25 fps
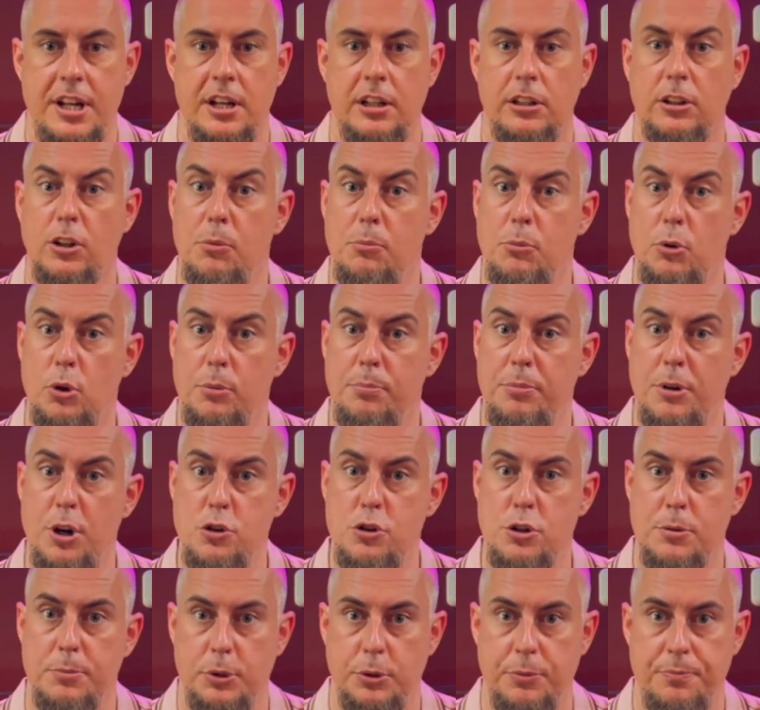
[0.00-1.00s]
a lot more
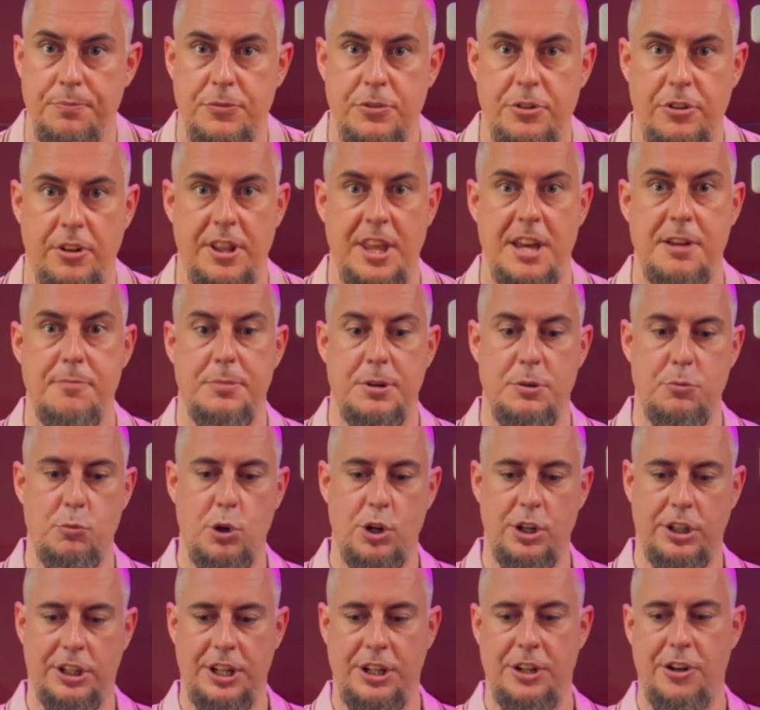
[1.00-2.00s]
approachable. So they've been
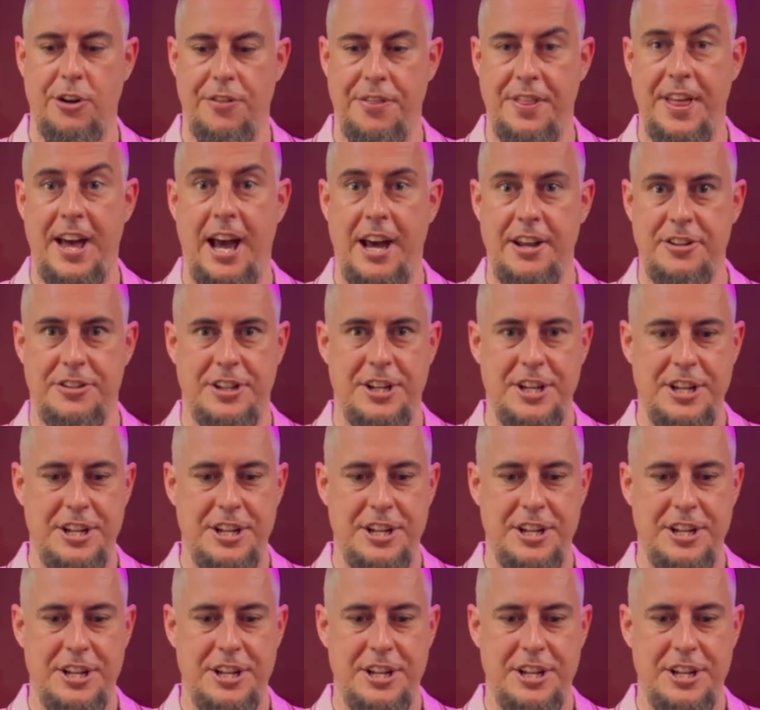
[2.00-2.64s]
working on that.